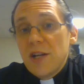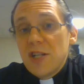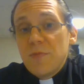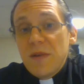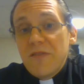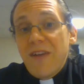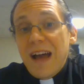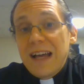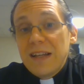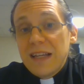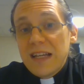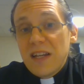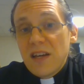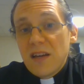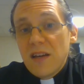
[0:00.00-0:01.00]
to be
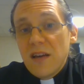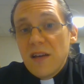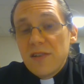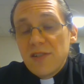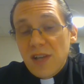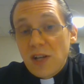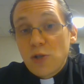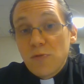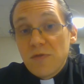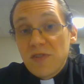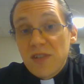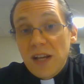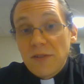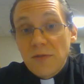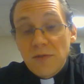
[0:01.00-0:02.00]
violating sexual
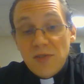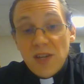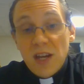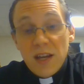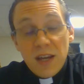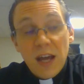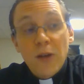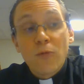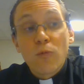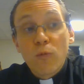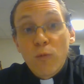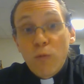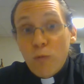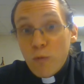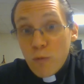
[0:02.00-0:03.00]
standards can
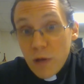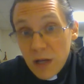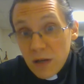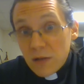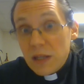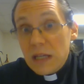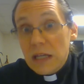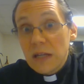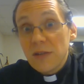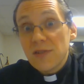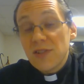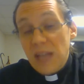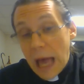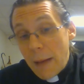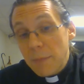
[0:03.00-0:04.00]
really
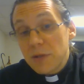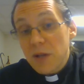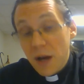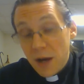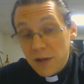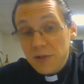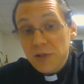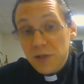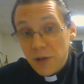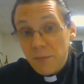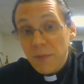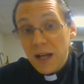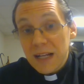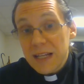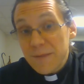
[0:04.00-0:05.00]
sabotage
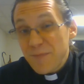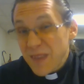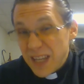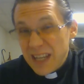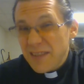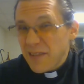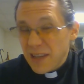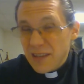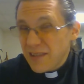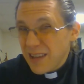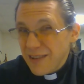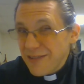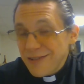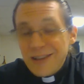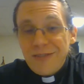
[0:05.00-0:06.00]
somebody,
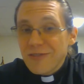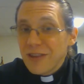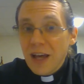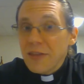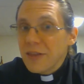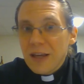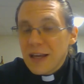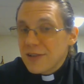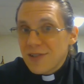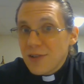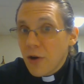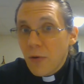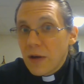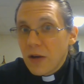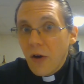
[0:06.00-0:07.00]
even if nothing is
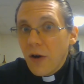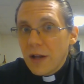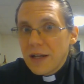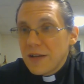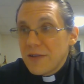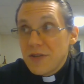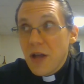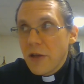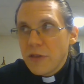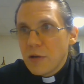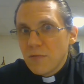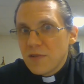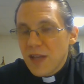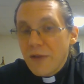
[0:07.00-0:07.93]
going on and nothing was